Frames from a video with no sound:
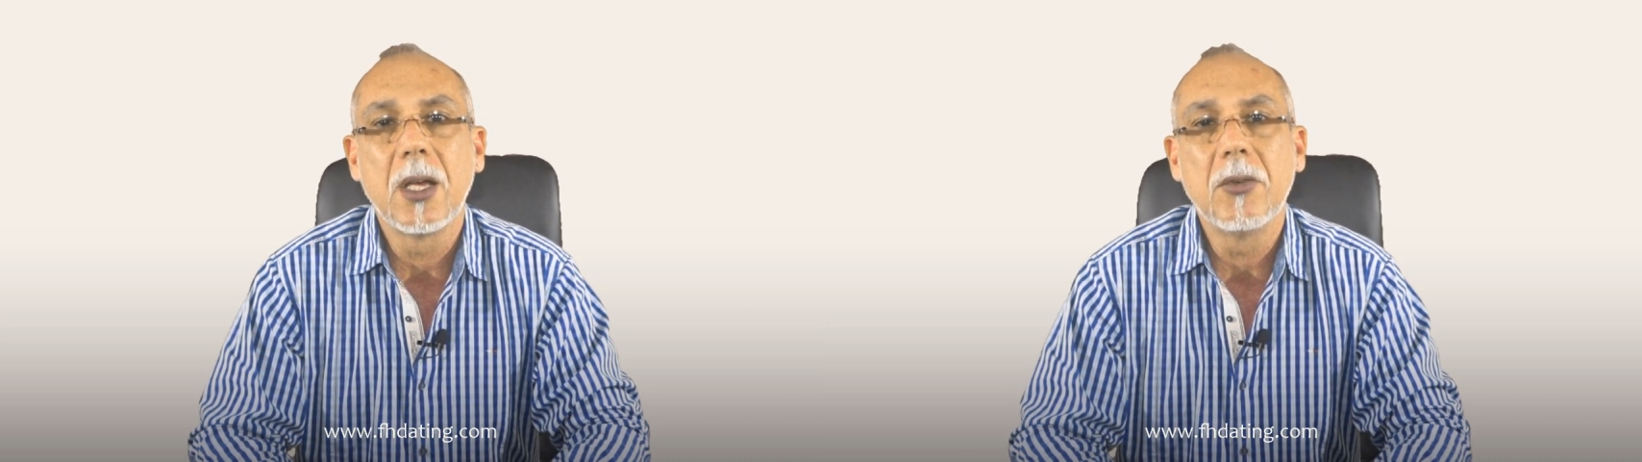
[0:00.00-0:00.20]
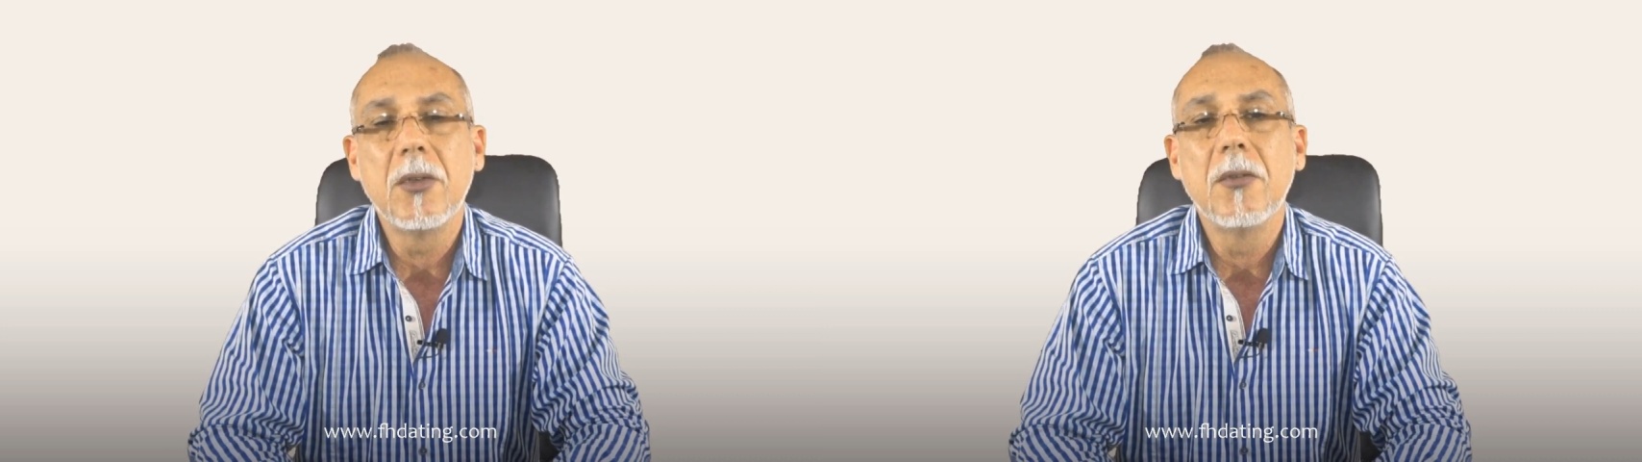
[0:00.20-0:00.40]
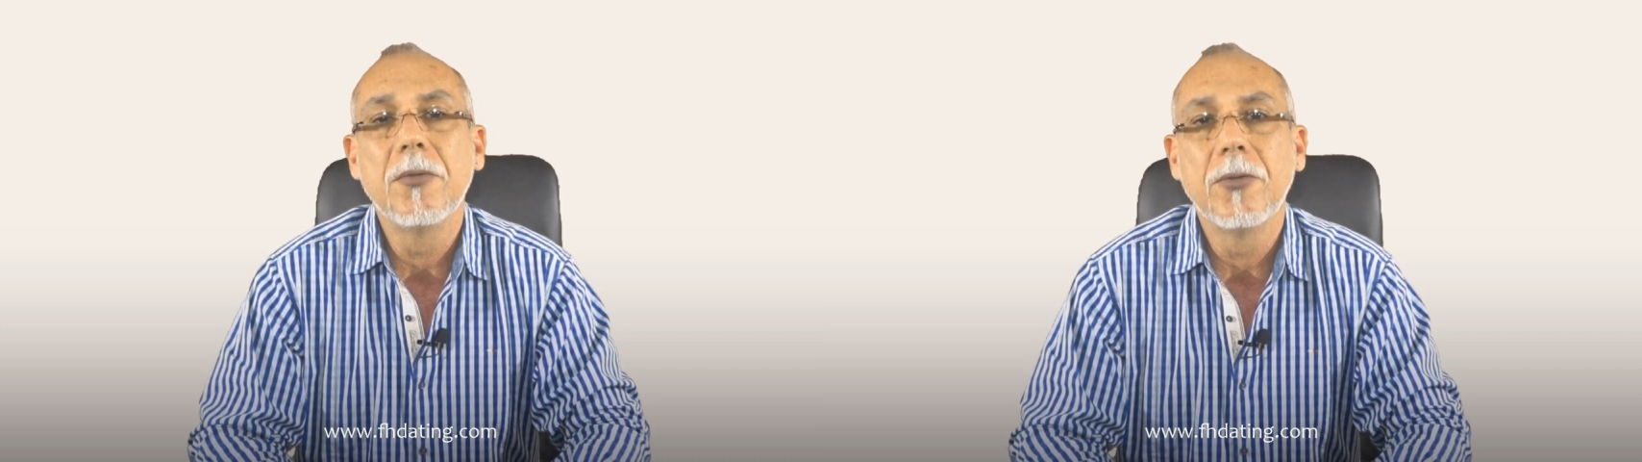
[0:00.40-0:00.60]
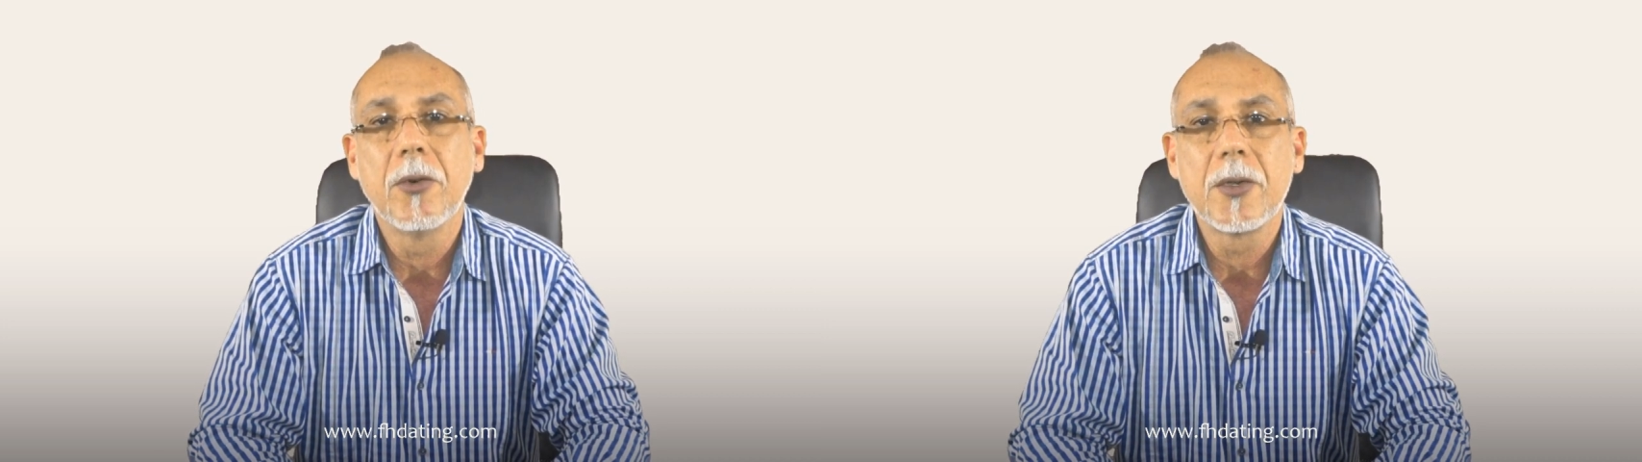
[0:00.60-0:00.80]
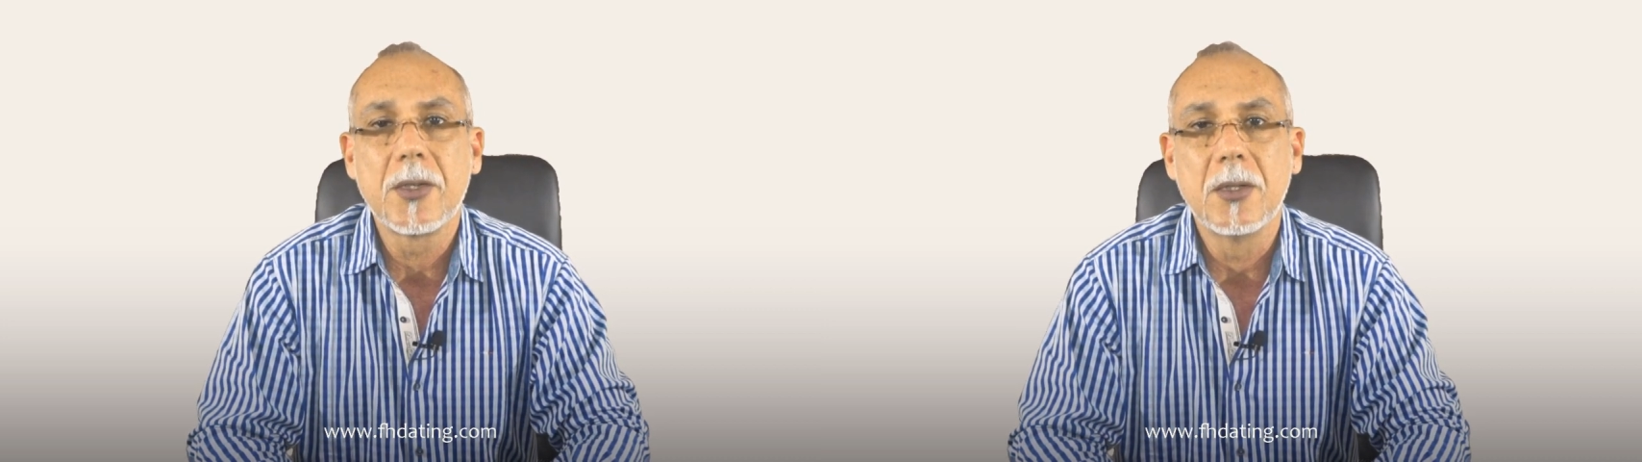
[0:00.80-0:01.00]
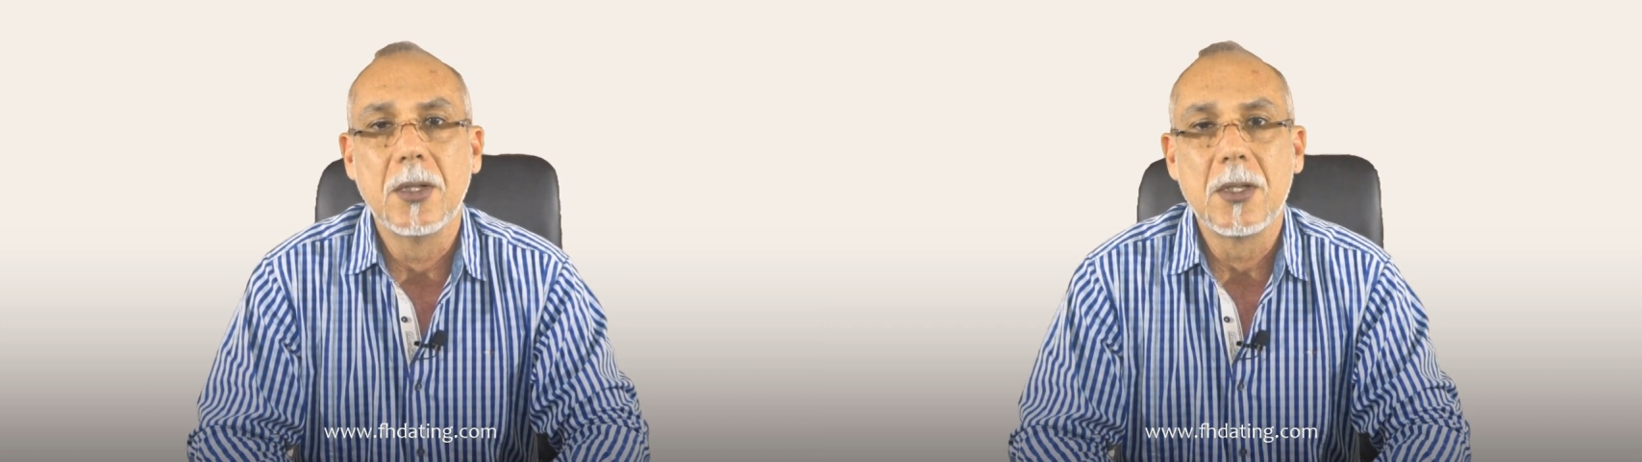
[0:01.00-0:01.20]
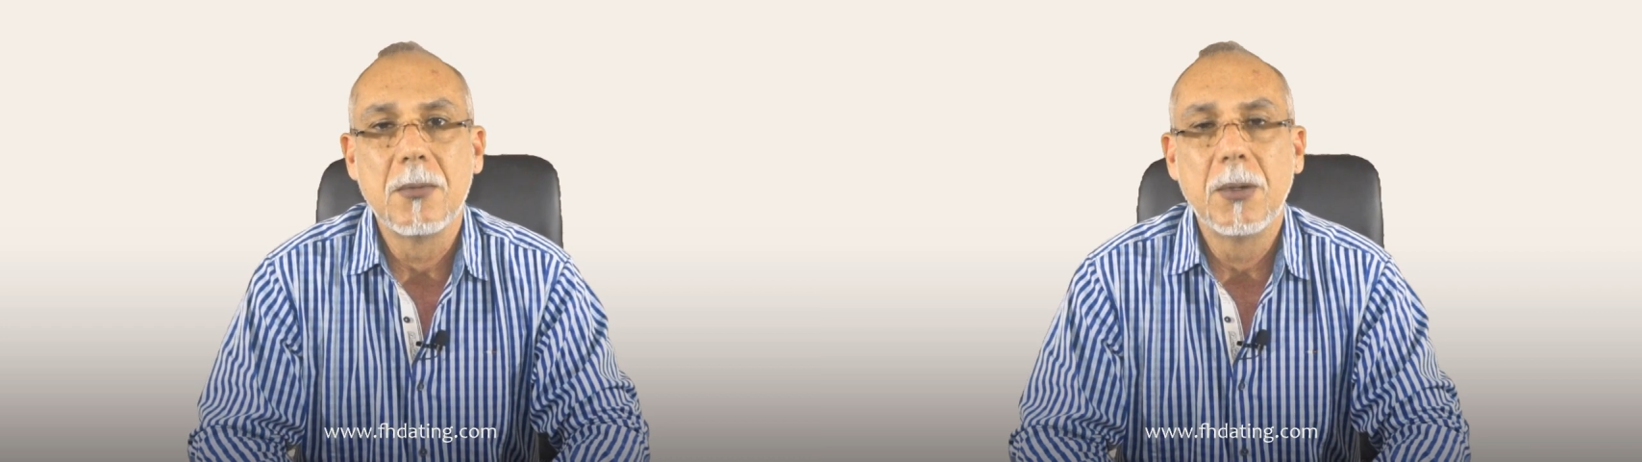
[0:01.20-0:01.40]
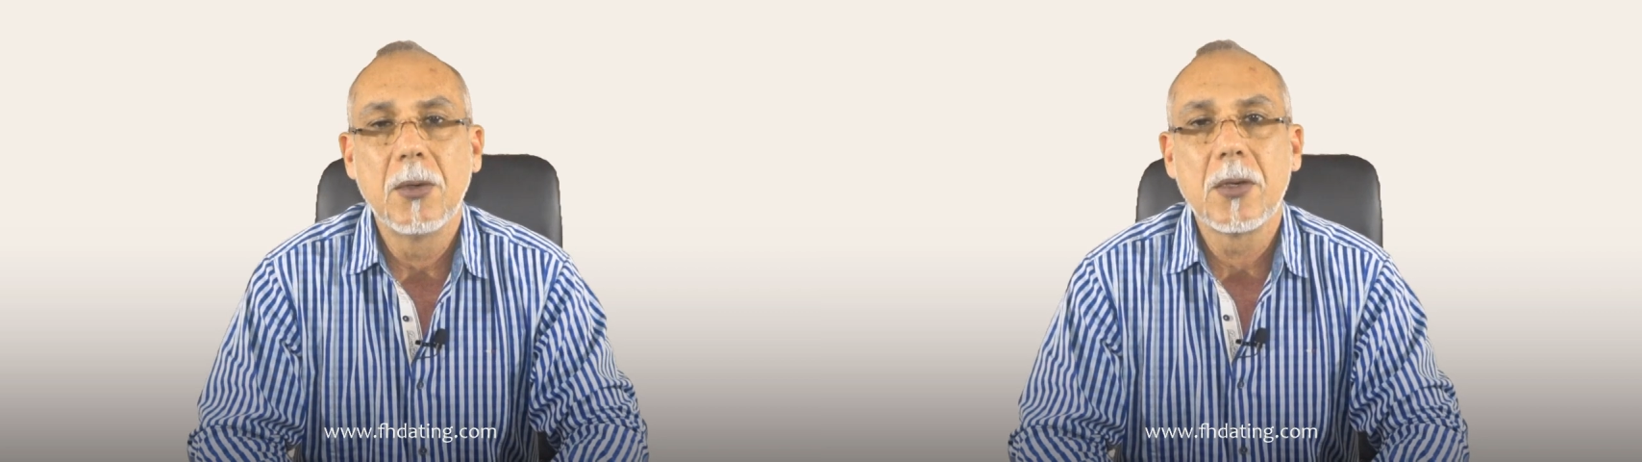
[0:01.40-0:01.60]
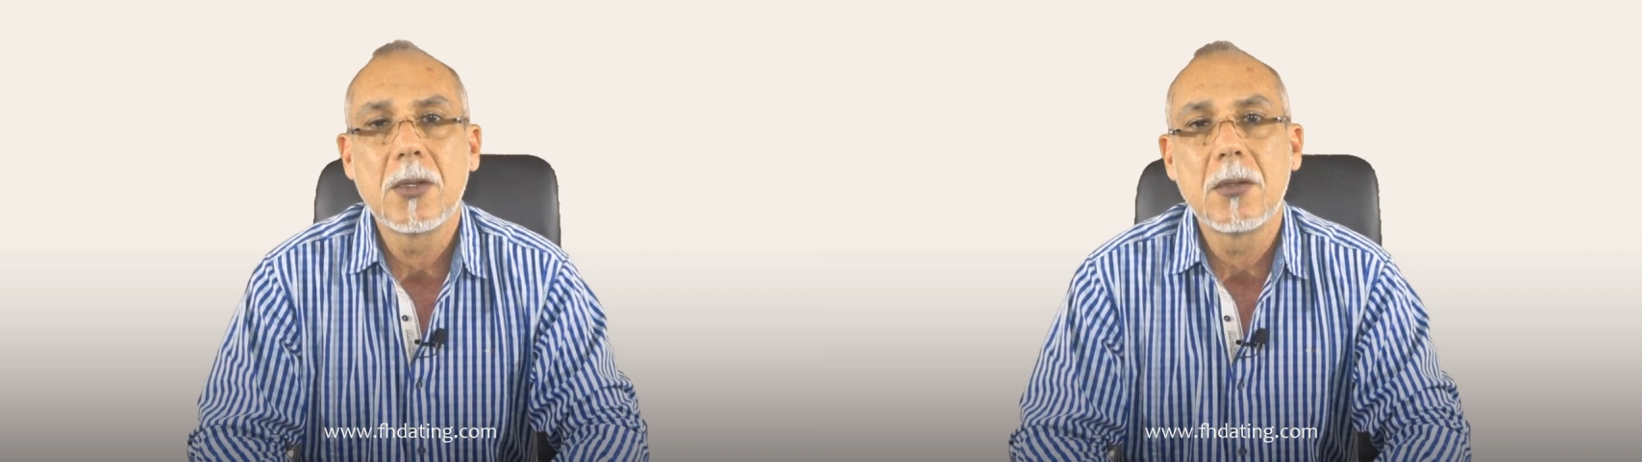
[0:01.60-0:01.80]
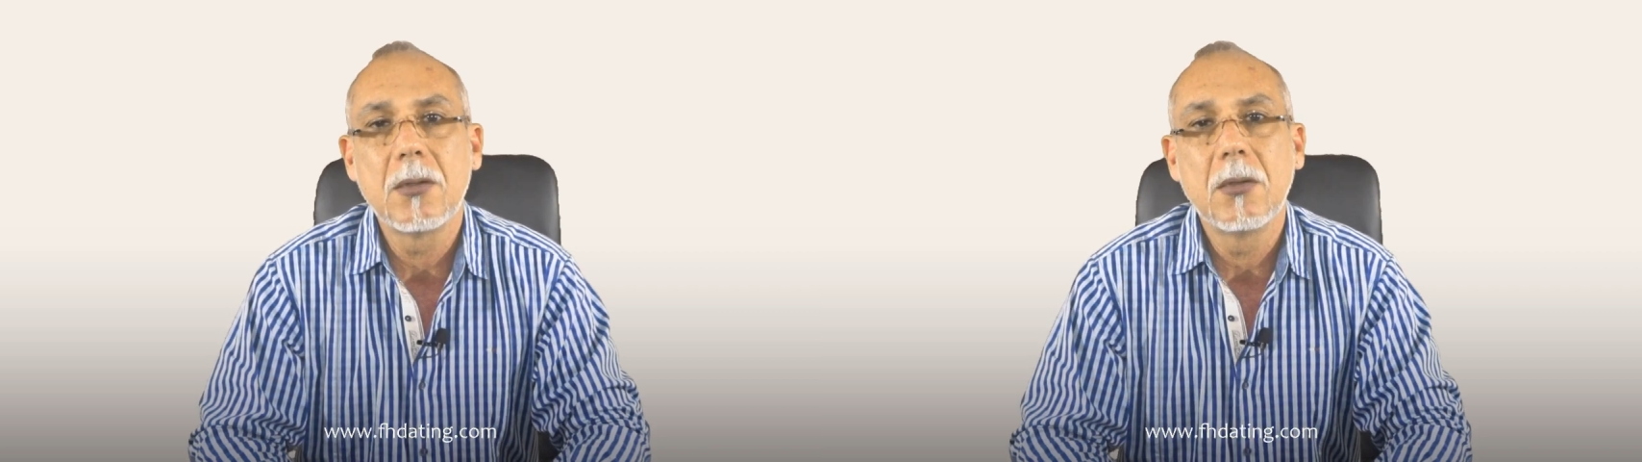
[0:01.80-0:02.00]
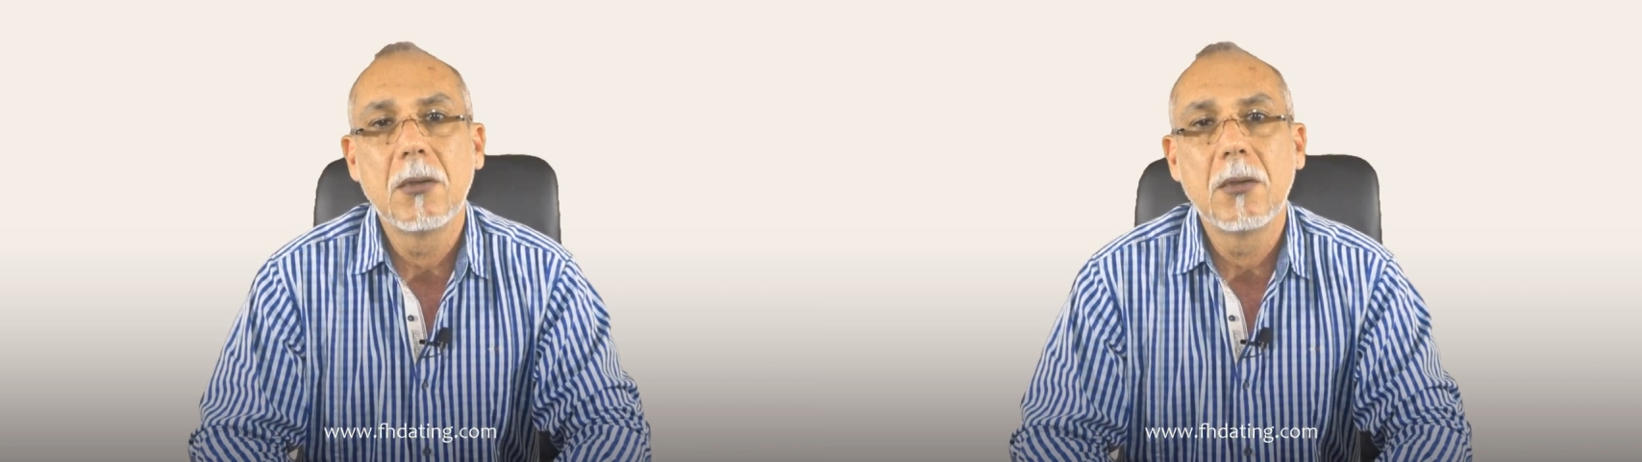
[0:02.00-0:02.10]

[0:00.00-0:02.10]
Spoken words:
I reinforce this because